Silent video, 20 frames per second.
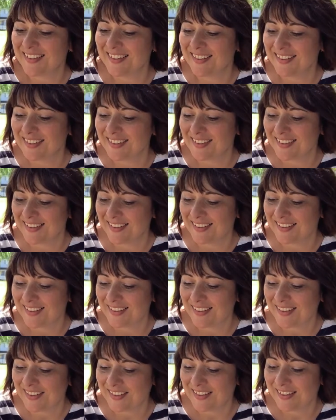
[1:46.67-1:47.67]

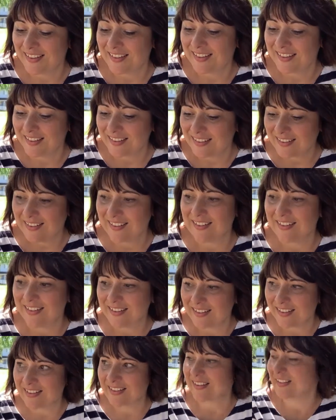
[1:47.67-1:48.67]

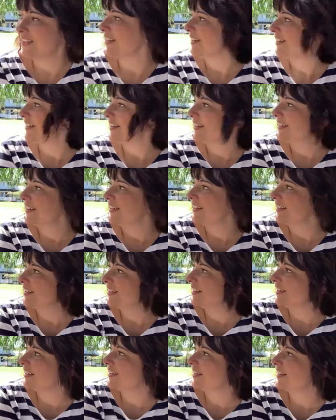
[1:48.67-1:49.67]

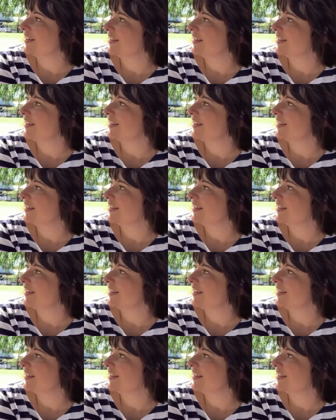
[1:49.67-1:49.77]
(silent)